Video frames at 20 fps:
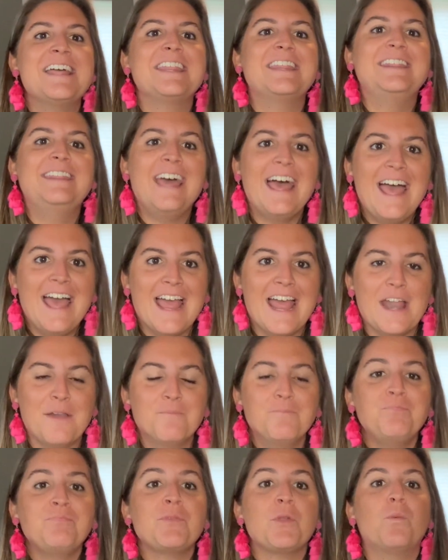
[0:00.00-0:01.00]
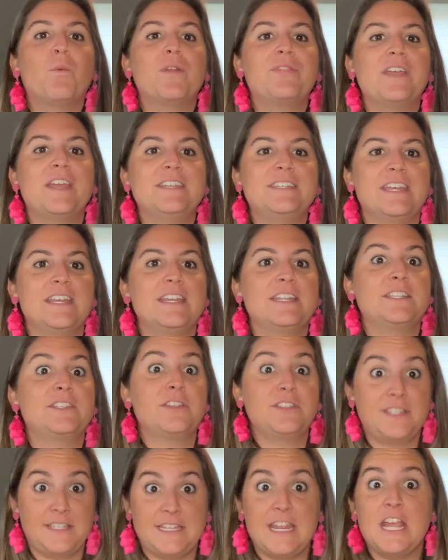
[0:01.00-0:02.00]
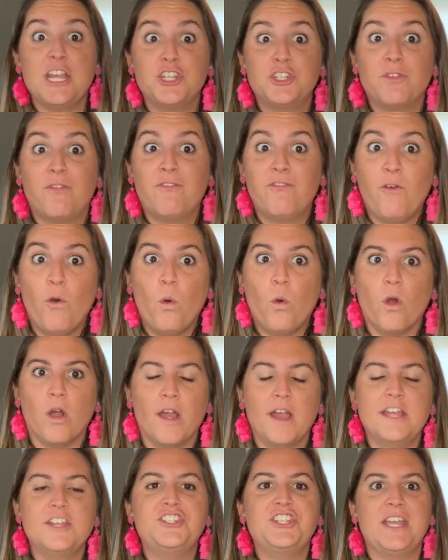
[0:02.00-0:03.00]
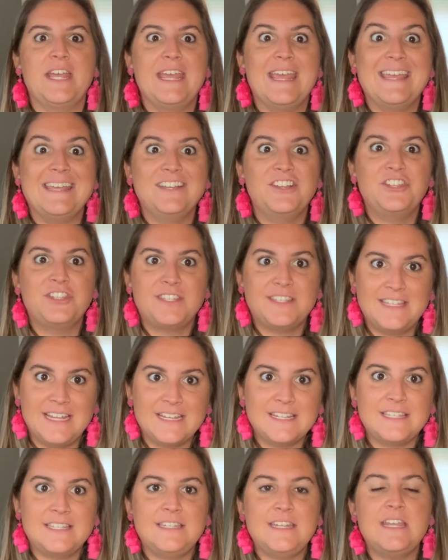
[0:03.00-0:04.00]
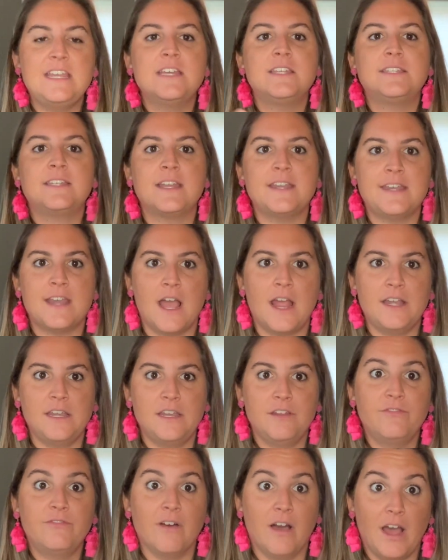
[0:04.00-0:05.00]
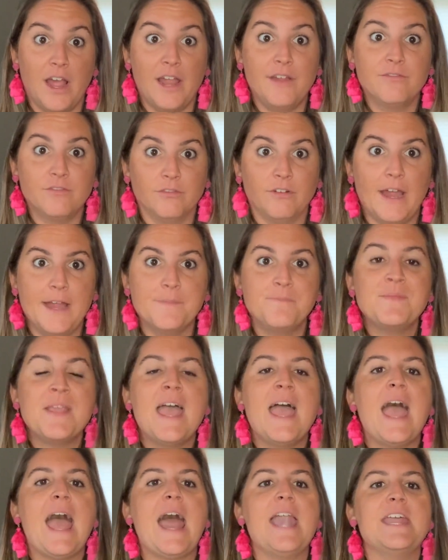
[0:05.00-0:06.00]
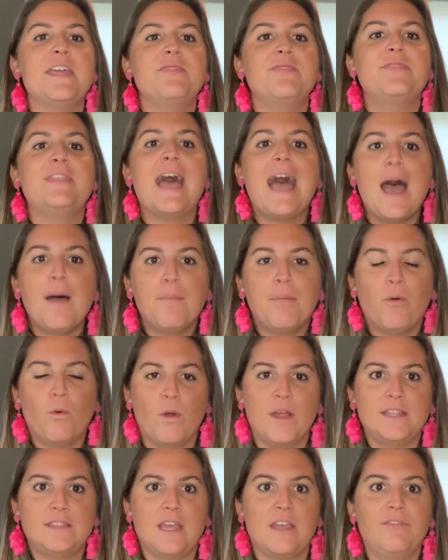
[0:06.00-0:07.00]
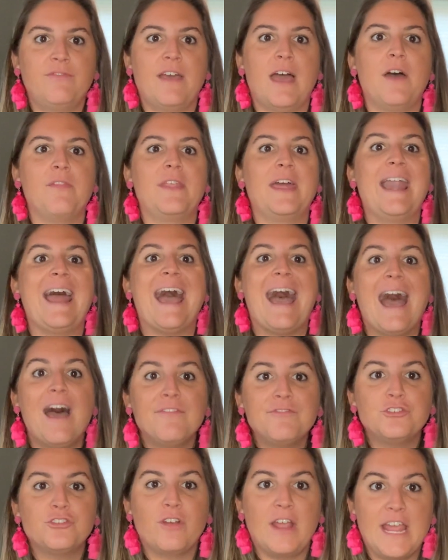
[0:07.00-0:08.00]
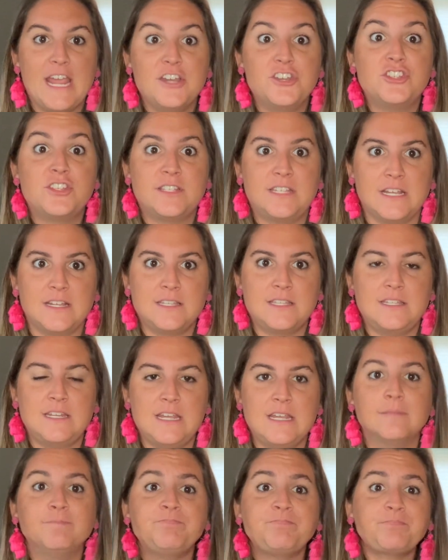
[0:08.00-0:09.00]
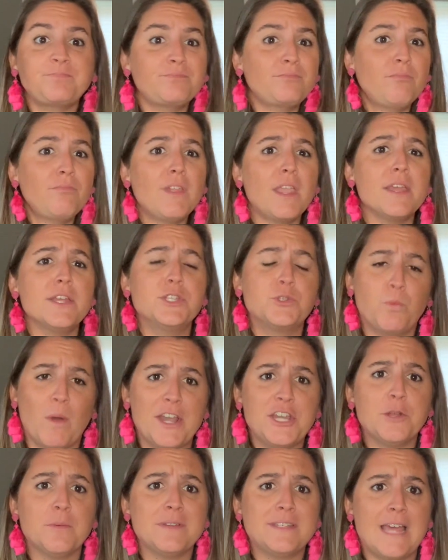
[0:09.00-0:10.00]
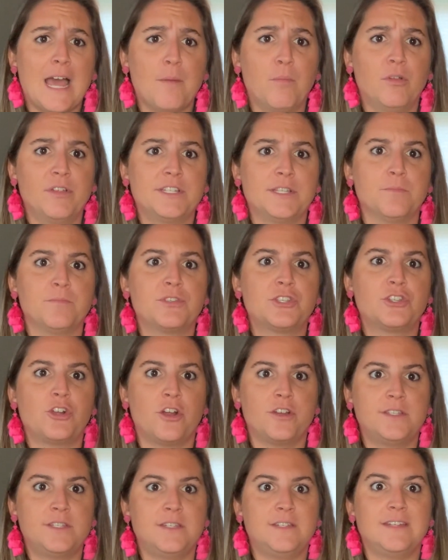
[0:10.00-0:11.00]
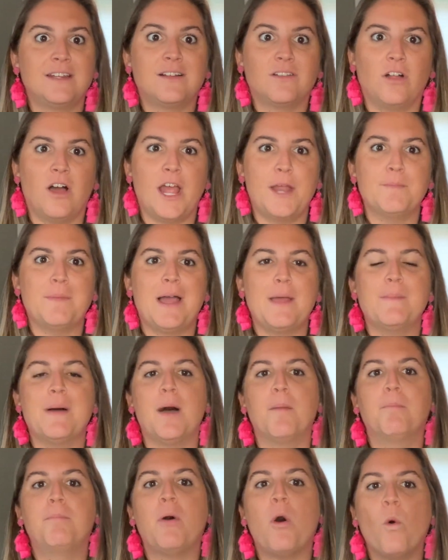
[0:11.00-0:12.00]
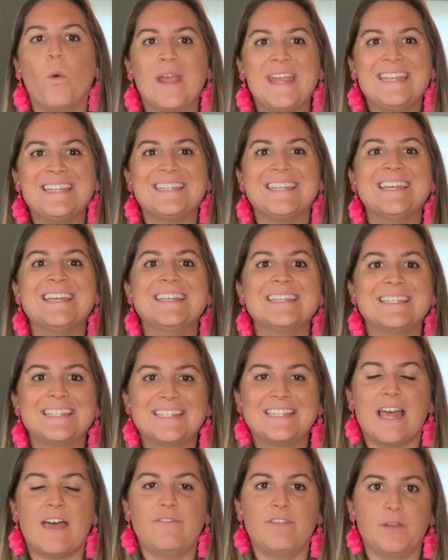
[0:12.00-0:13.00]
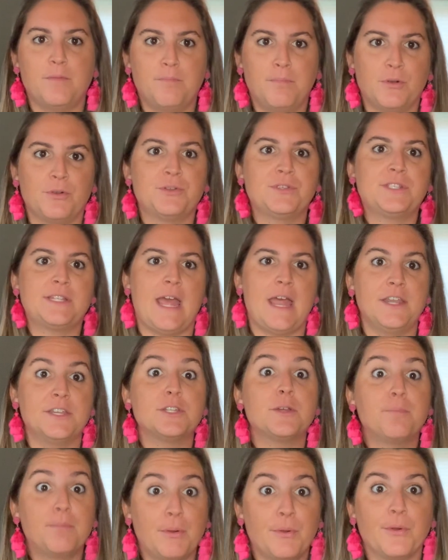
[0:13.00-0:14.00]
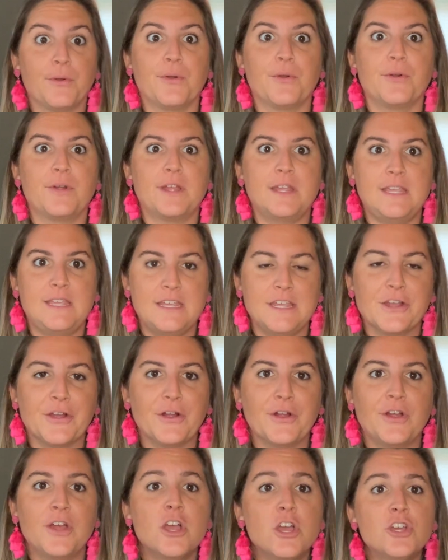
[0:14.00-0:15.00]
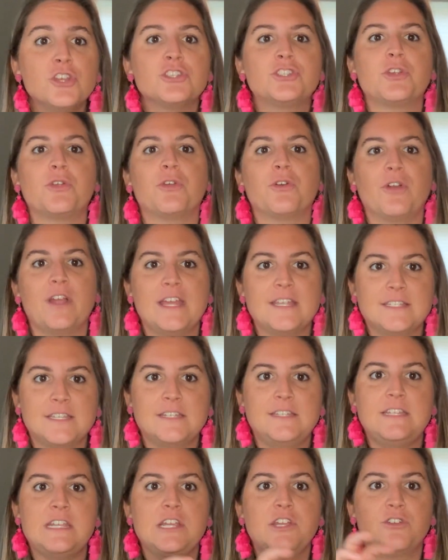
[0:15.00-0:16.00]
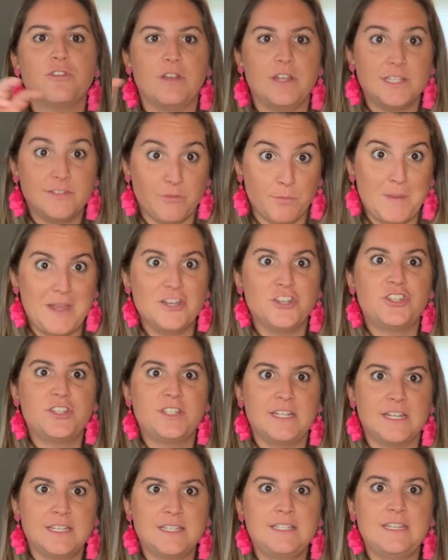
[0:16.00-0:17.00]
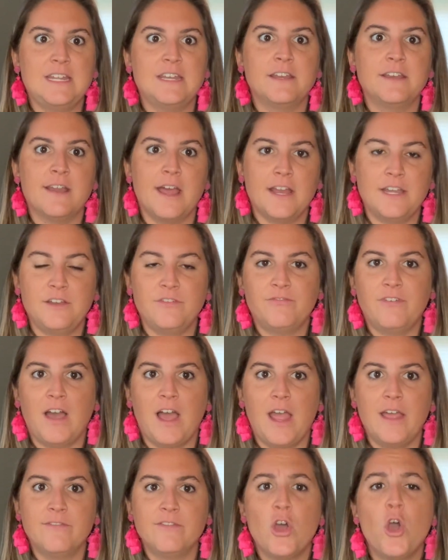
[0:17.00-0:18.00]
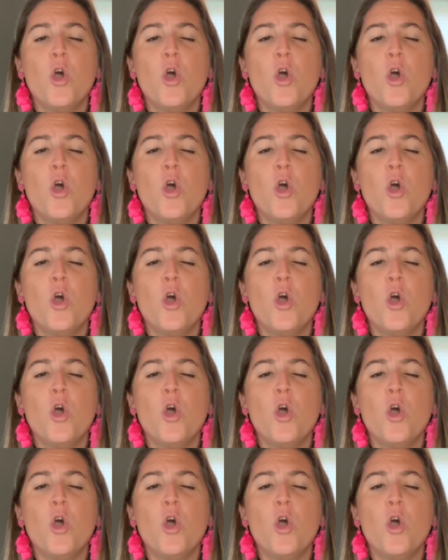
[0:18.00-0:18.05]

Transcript: Then what they did is stage four, age 60 to 95, right? And in that point, they found that after age 60 is when your metabolism starts to decline by about 0.7% per year. So there is a decrease from age 60 to 95.